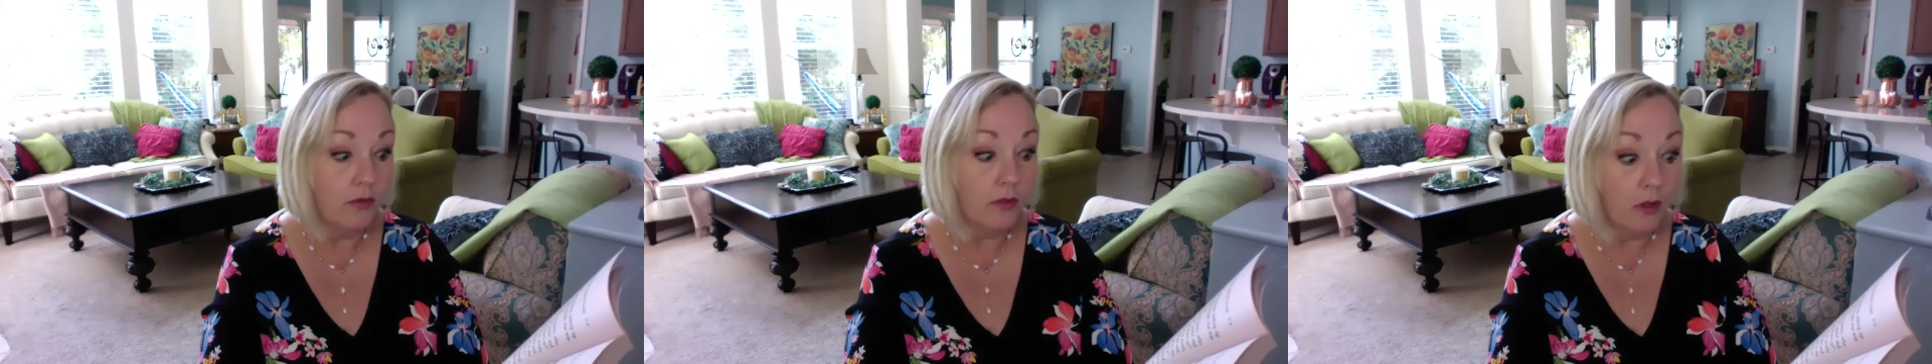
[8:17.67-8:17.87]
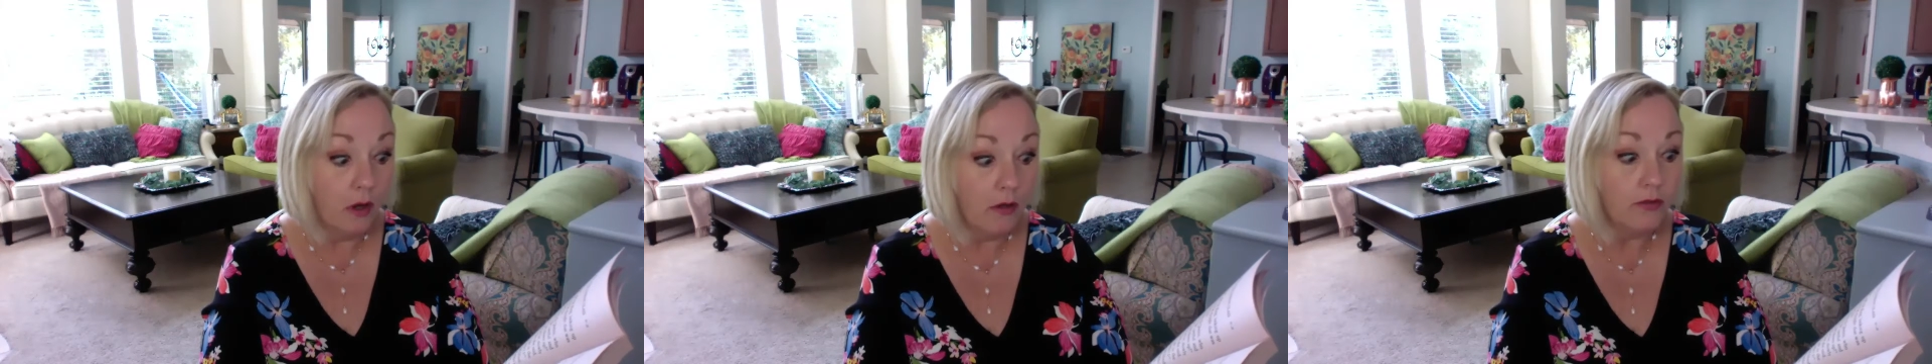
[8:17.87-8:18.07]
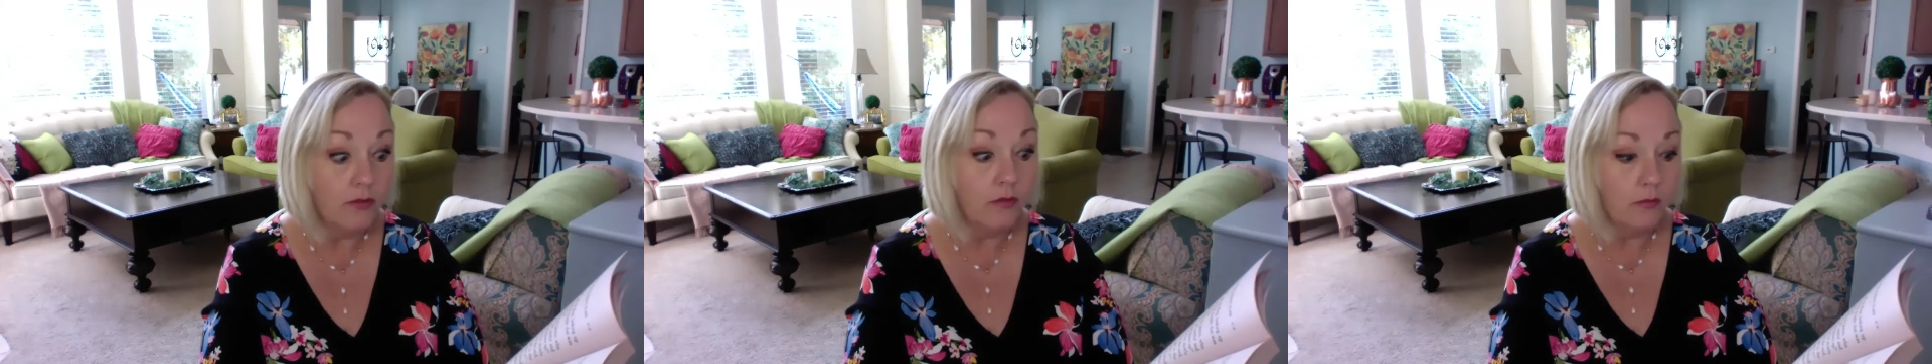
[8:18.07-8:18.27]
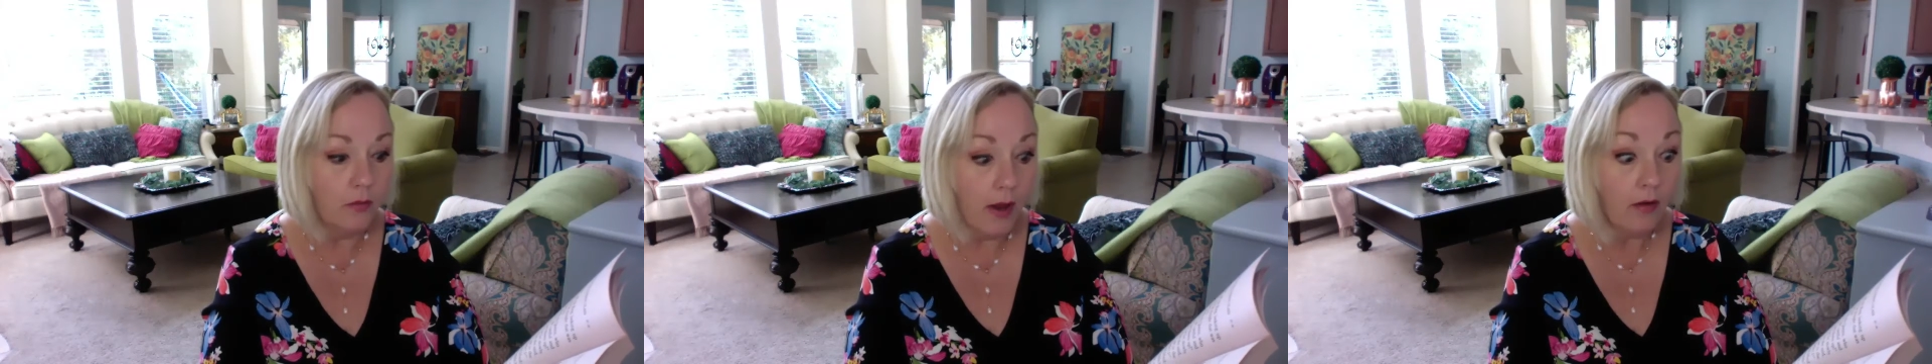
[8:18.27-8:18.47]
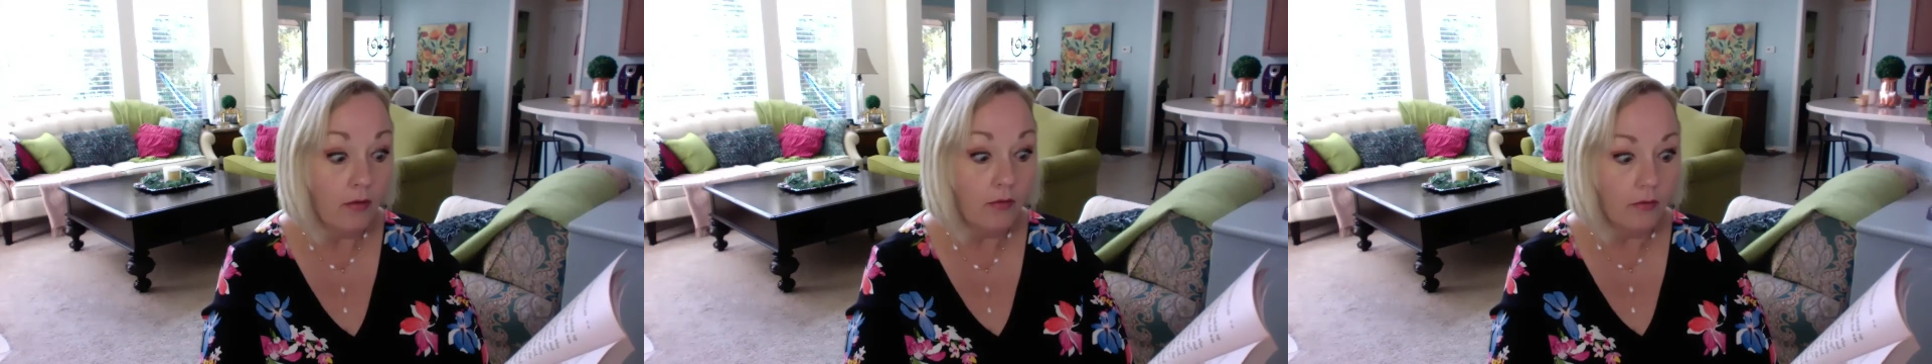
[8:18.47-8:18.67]
and larger
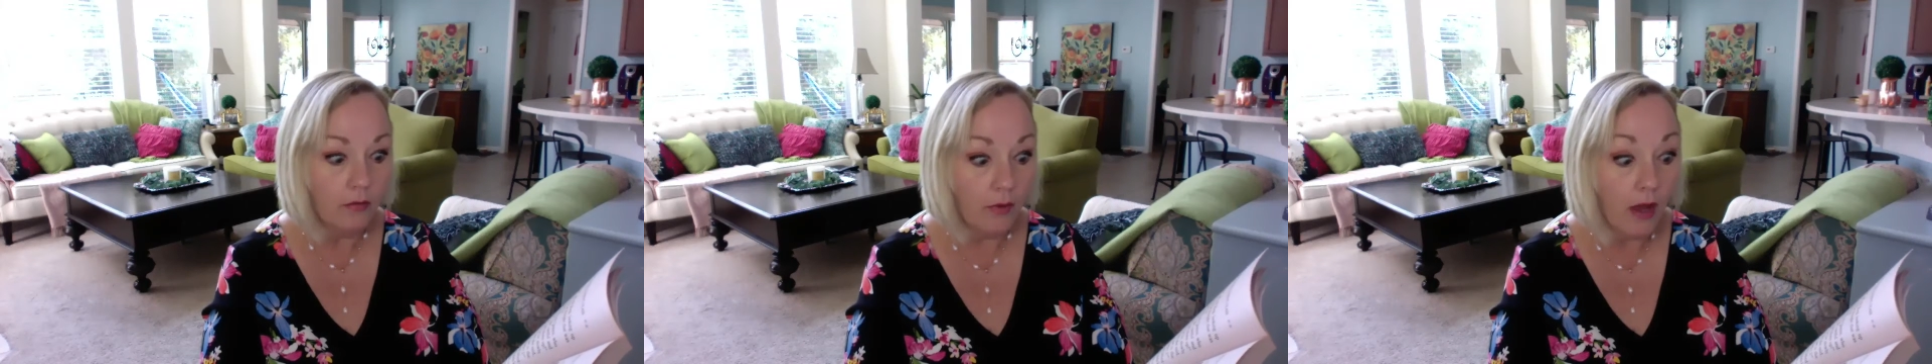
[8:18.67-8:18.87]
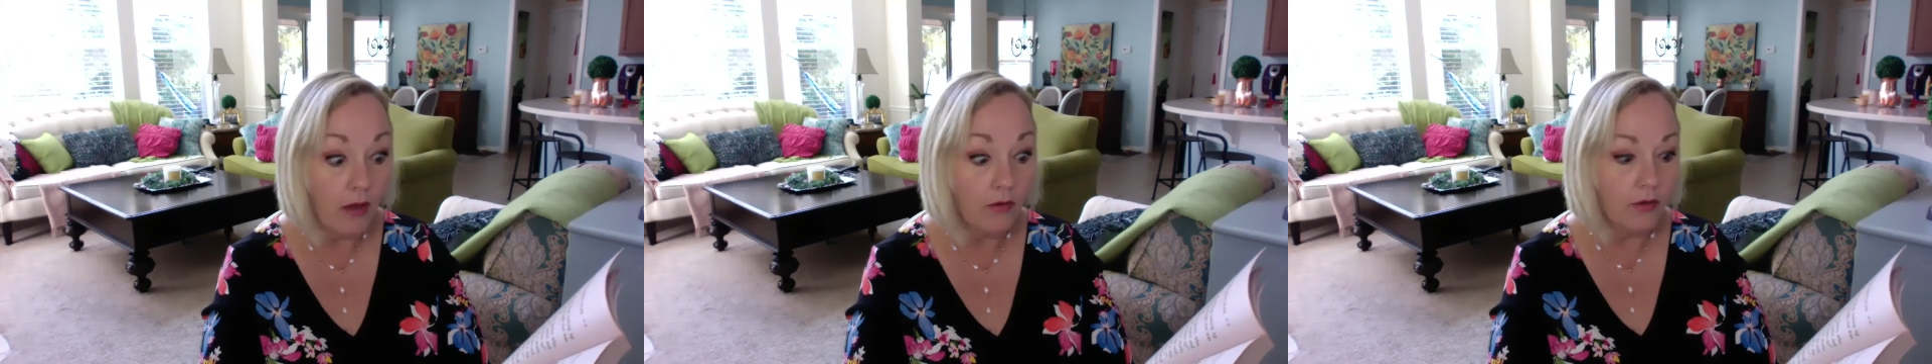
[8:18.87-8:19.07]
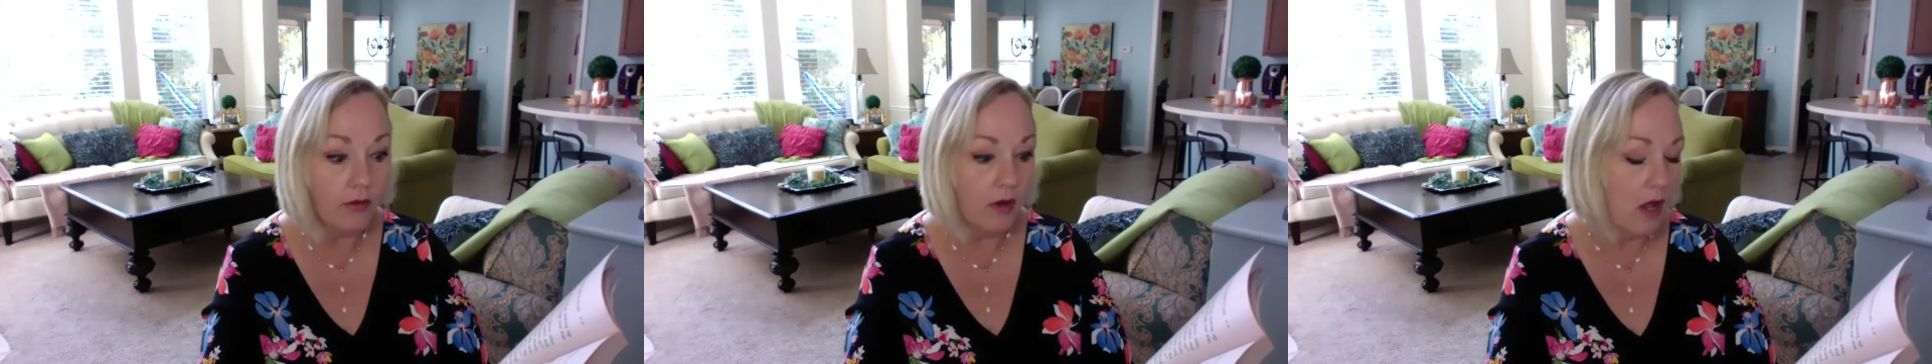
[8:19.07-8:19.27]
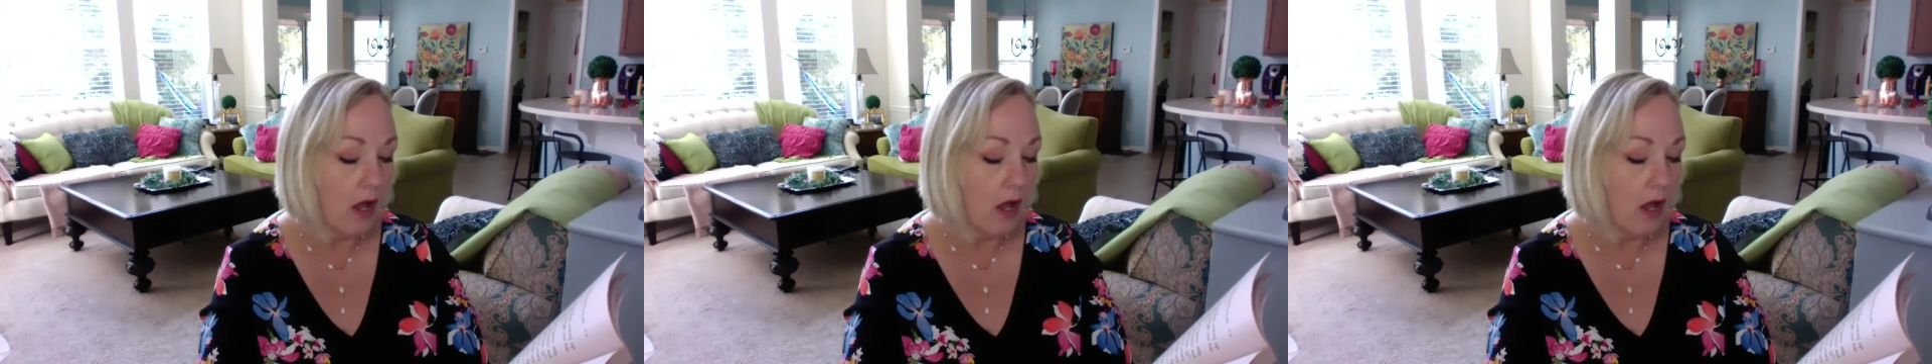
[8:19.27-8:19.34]
and rounder,